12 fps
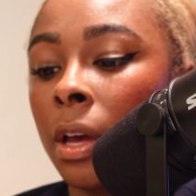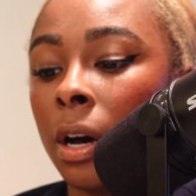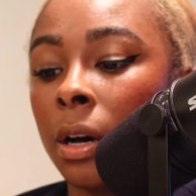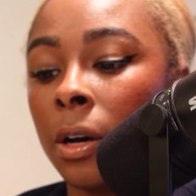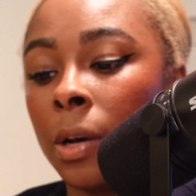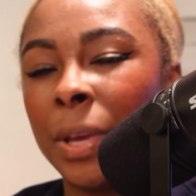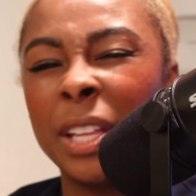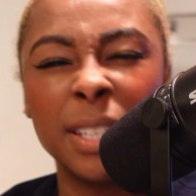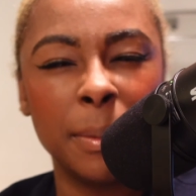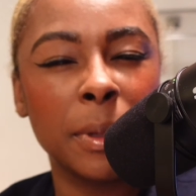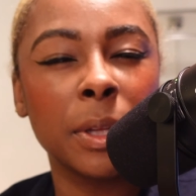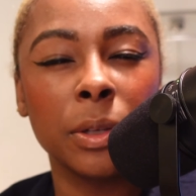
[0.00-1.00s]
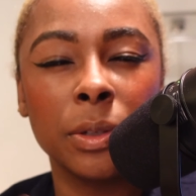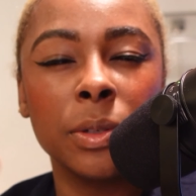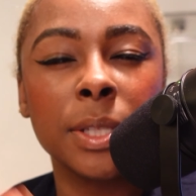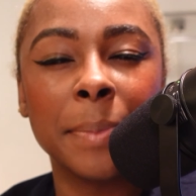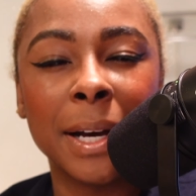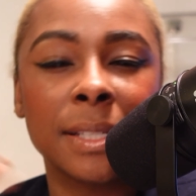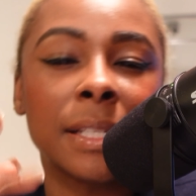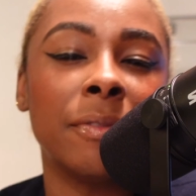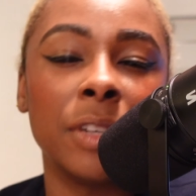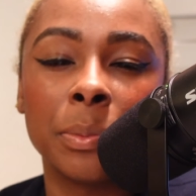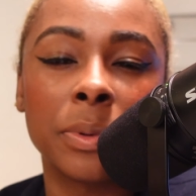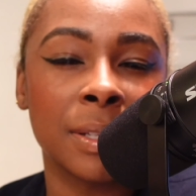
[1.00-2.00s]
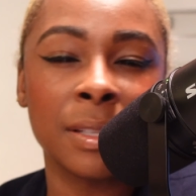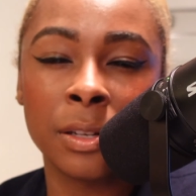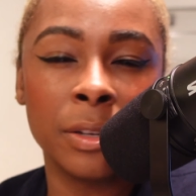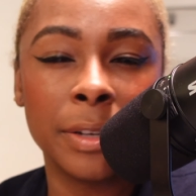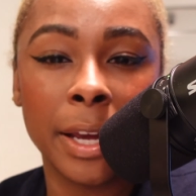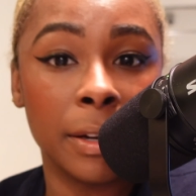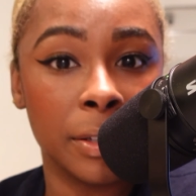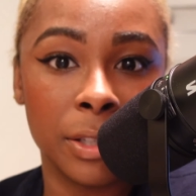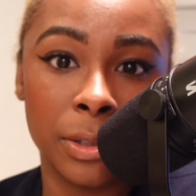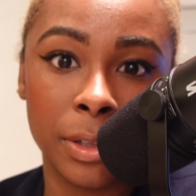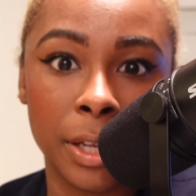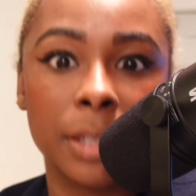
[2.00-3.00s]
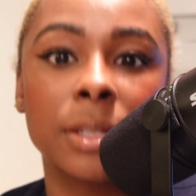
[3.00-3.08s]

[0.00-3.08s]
And typically you'll use about 70% of your data to do that.